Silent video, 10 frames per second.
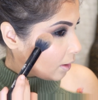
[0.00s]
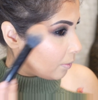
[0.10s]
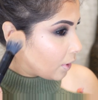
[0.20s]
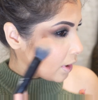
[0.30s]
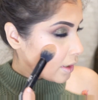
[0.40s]

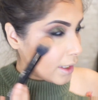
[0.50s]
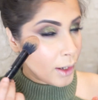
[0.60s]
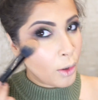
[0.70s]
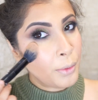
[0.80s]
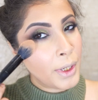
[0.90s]
Because
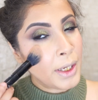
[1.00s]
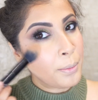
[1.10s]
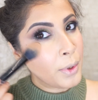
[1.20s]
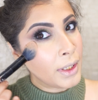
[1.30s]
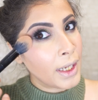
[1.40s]
I already
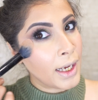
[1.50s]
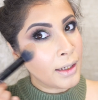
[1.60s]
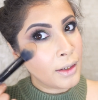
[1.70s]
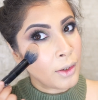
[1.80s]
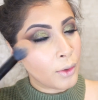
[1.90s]
put
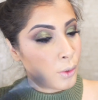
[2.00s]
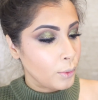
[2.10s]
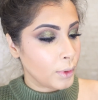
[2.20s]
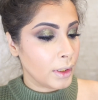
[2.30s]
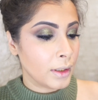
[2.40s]
that, you
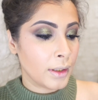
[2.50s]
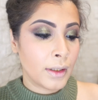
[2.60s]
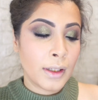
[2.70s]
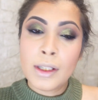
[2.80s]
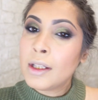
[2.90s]
know, the
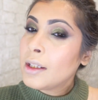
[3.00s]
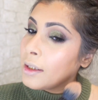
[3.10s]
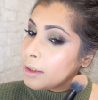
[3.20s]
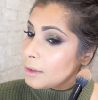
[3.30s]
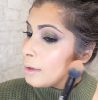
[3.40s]

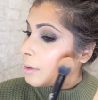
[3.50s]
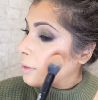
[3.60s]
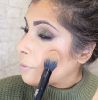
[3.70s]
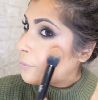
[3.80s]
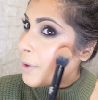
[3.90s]

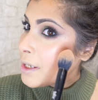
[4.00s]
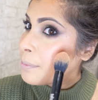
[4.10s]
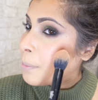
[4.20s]
face